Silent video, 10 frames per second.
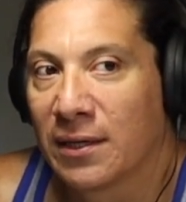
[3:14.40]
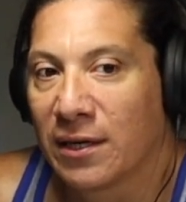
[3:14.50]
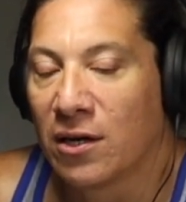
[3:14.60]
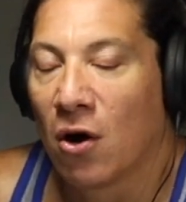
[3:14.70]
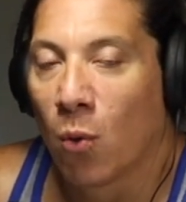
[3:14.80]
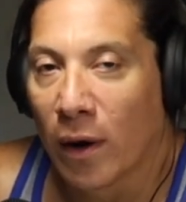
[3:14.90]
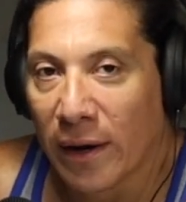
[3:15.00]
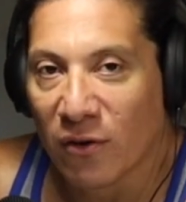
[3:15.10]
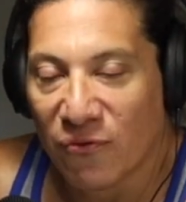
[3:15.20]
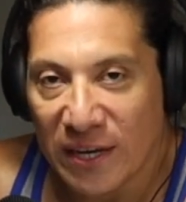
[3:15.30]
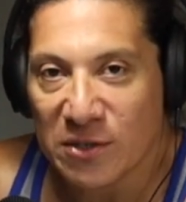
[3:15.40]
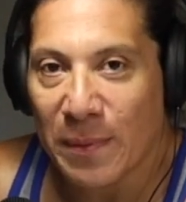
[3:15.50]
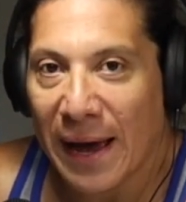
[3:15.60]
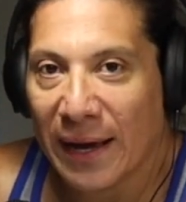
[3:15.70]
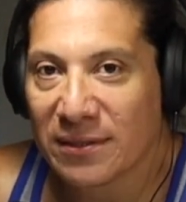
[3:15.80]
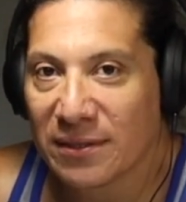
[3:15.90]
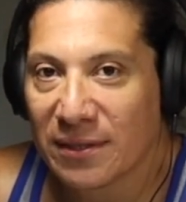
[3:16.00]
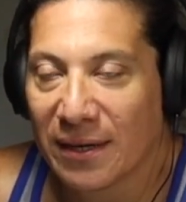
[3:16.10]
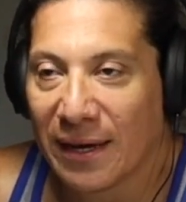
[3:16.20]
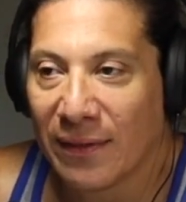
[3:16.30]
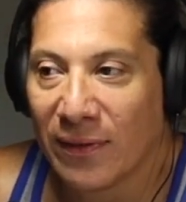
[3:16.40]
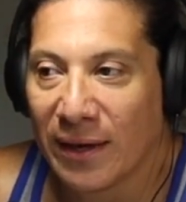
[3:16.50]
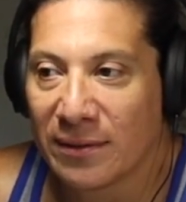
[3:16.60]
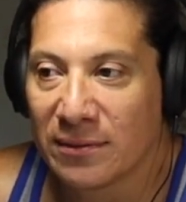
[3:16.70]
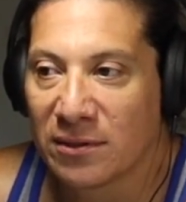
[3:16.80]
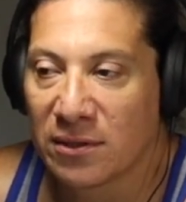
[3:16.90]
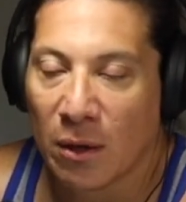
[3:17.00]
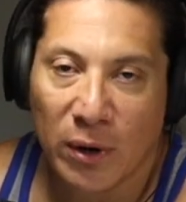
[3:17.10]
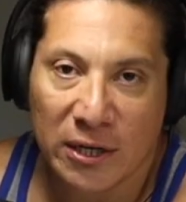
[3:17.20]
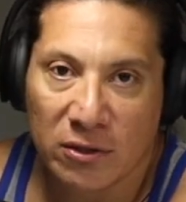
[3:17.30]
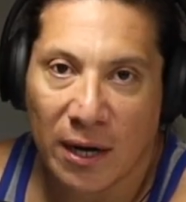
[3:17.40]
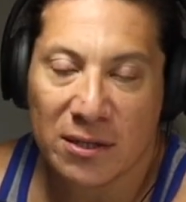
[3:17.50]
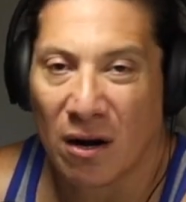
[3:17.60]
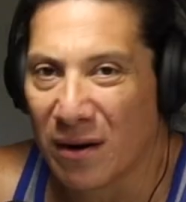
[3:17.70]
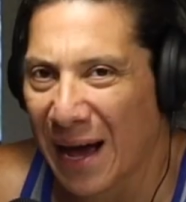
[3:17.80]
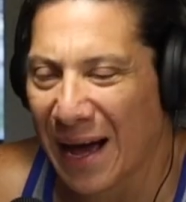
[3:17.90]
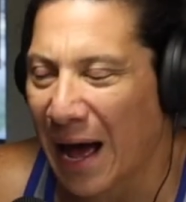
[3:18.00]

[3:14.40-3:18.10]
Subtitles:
wearing a face mask, and then some restaurants are not.